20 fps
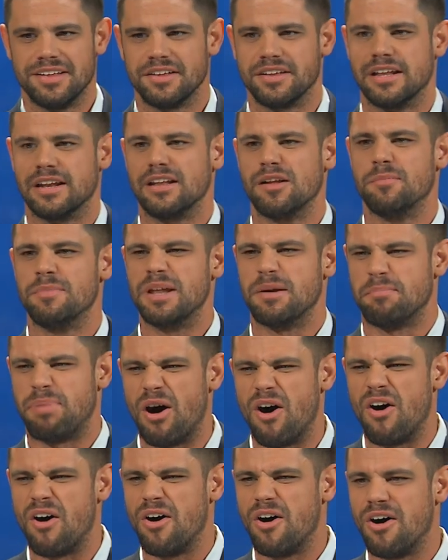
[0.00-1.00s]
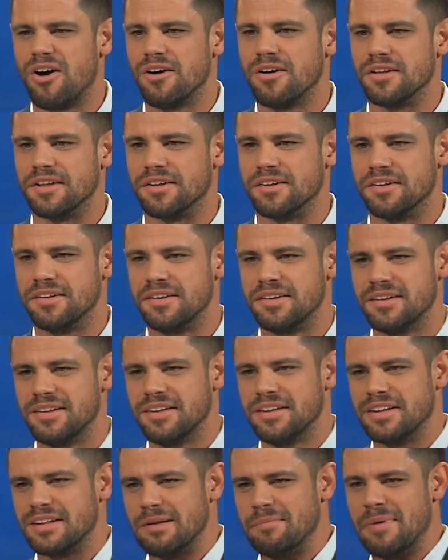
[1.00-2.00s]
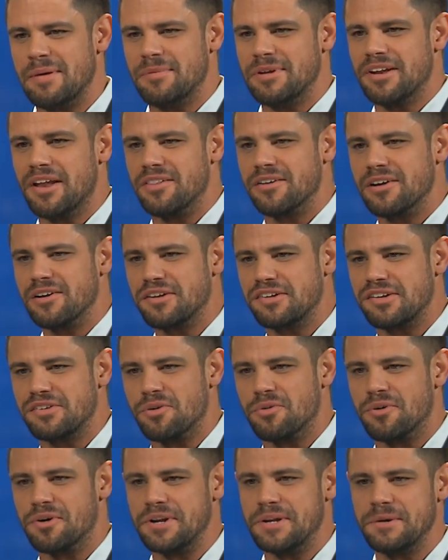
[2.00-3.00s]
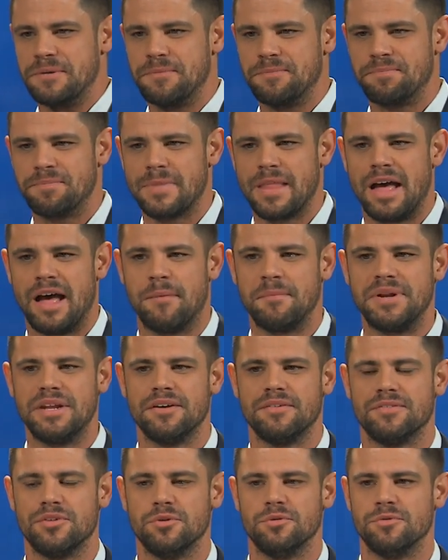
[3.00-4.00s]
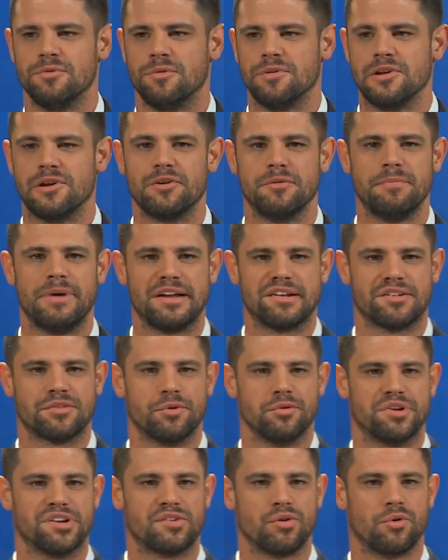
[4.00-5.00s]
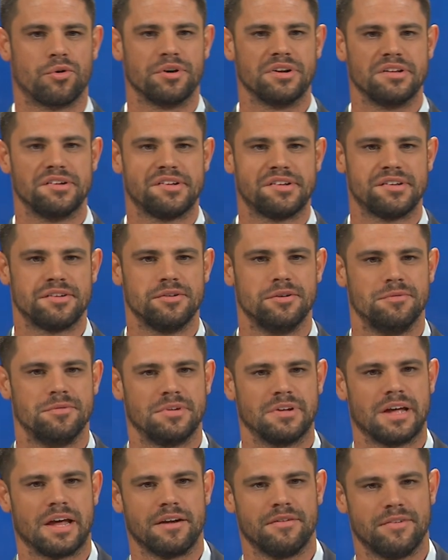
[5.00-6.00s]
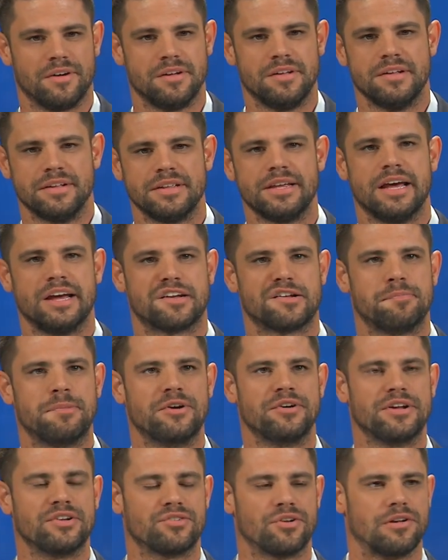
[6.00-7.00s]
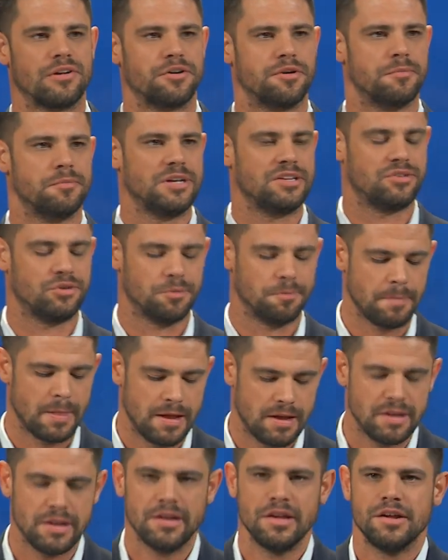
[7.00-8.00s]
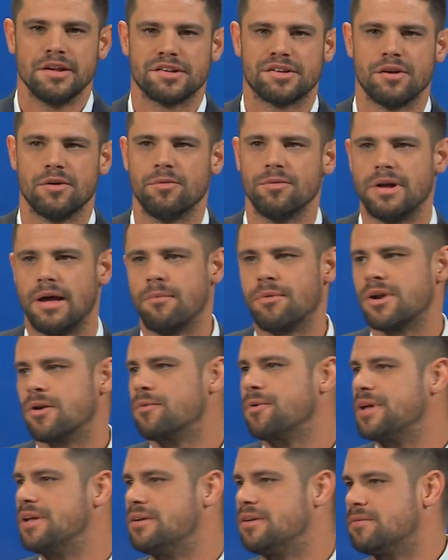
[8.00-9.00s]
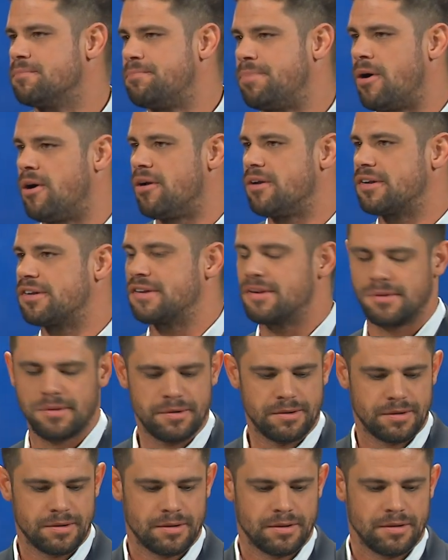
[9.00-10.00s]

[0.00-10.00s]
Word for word: You get a little bit of Paul and then maybe another little story. How many of you learn best through stories? You're kind of a, yeah, experiential learner, me too. So I want to read Paul's